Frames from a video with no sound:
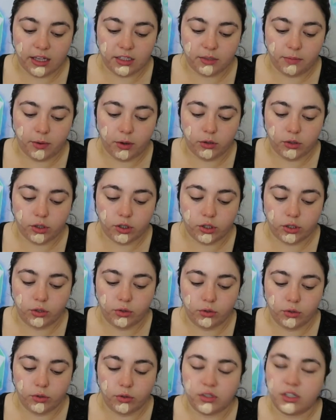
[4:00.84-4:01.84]
as opposed to
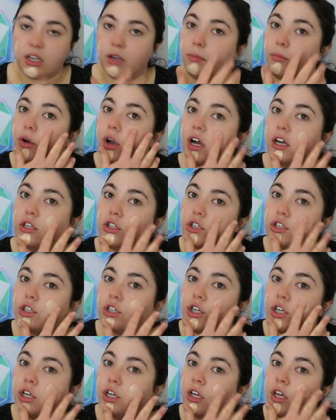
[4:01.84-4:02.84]
using a brush
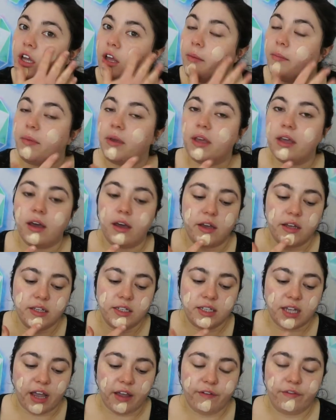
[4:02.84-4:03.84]

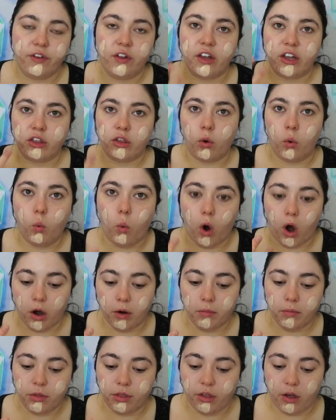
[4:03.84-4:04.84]
because I feel like the
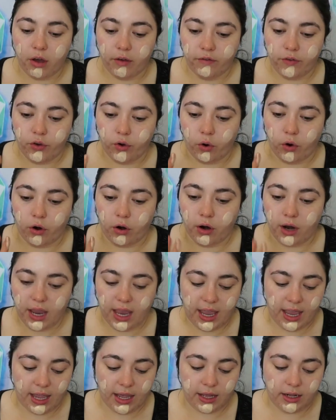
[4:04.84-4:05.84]
warmth of your
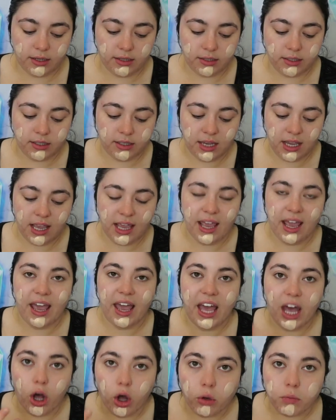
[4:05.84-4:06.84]
hands
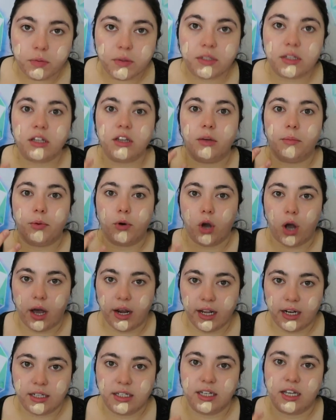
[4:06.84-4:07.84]
helps the
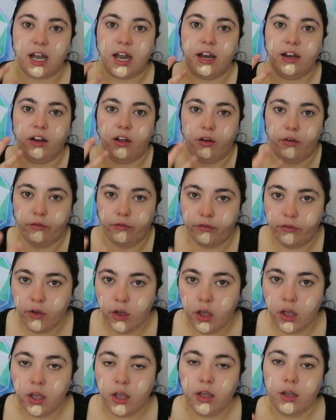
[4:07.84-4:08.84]
product to kind of
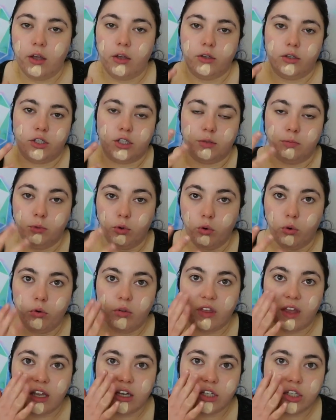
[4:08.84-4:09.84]

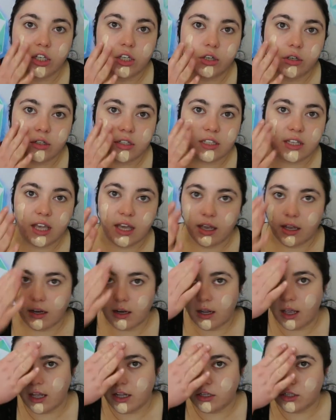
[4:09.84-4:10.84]
smooth into your
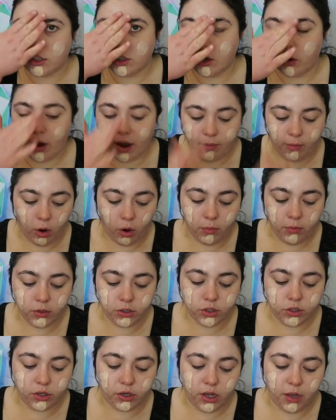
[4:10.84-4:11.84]
skin. And so I'm
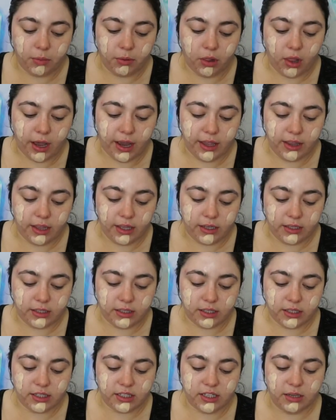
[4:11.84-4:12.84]
almost gonna apply
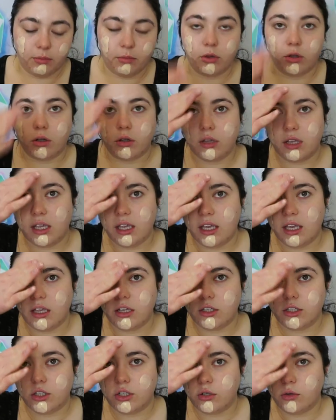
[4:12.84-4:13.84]
this
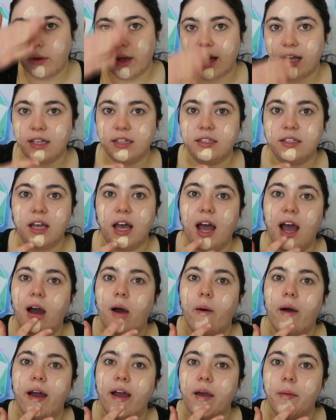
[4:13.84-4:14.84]
similarly to as
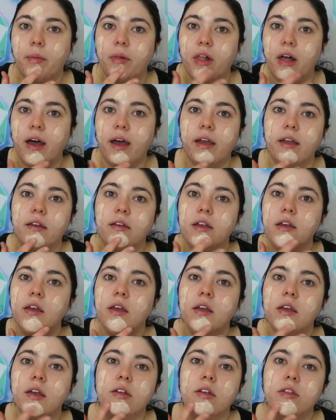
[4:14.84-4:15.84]
how I applied
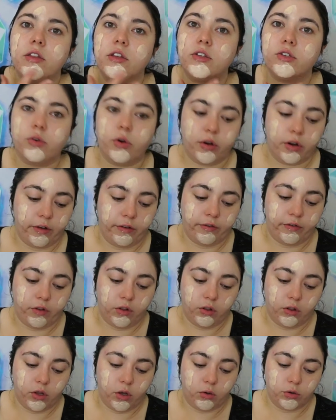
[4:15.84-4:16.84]
the sort of
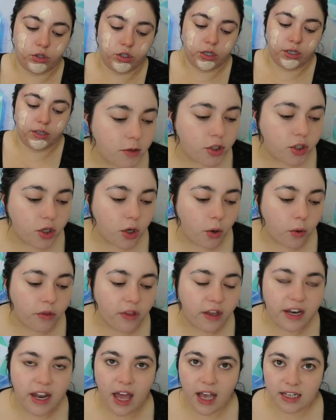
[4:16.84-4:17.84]
lotion. So
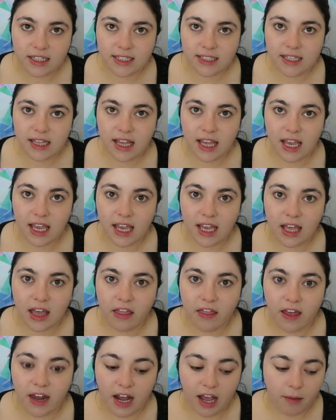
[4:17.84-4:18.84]
the next
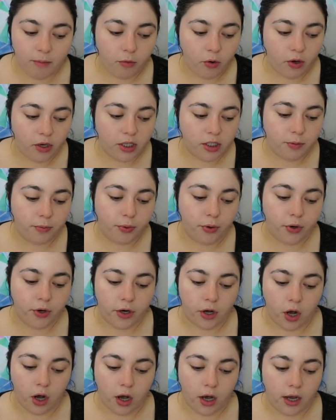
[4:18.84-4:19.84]
thing that I'm going to
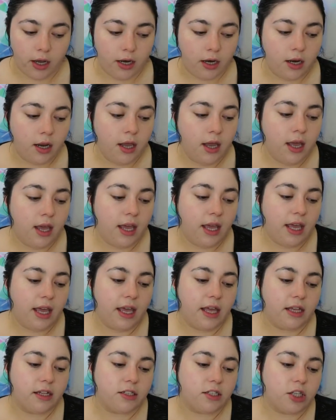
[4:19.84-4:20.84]
put on
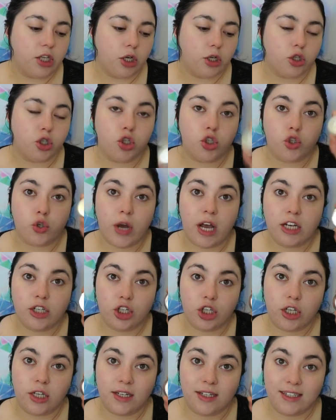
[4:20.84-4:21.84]
is their
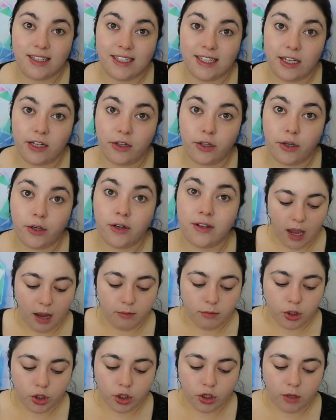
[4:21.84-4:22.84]
Stretch Concealer.
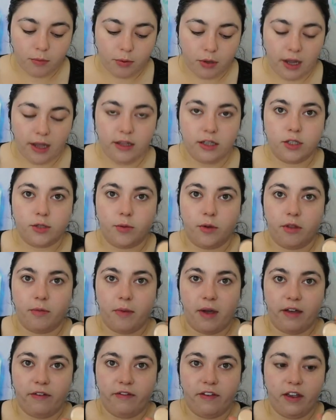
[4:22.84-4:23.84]
I'm just gonna apply this with
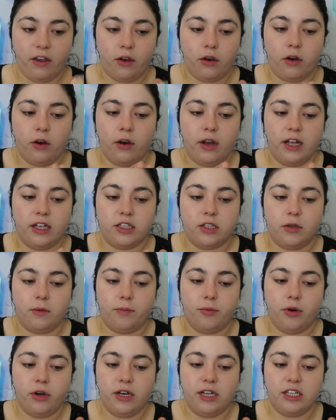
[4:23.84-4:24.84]
my finger. It's a
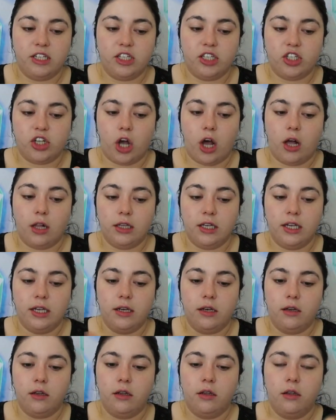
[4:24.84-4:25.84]
pretty
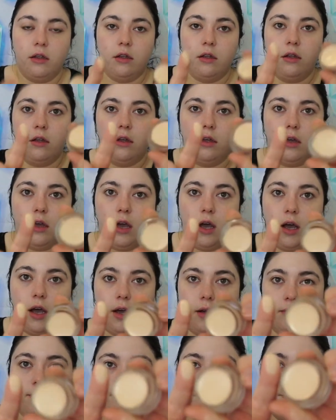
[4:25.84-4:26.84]
solid
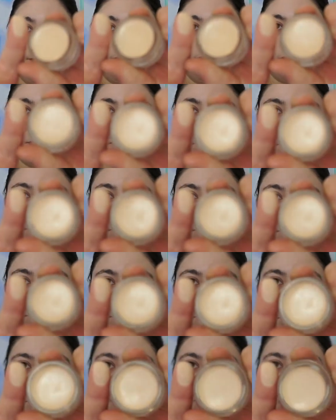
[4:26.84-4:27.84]

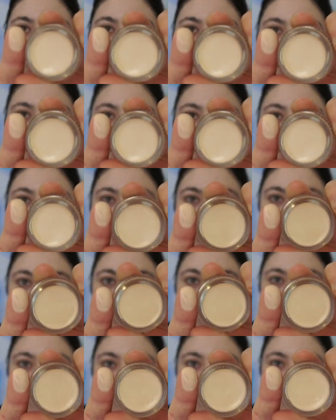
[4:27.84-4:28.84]
um, product, as
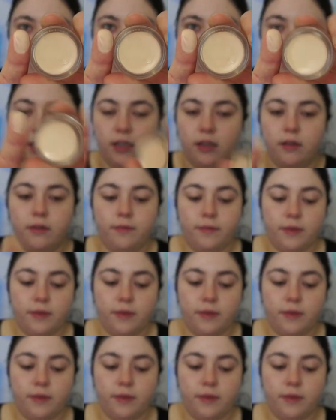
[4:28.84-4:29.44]
you can see.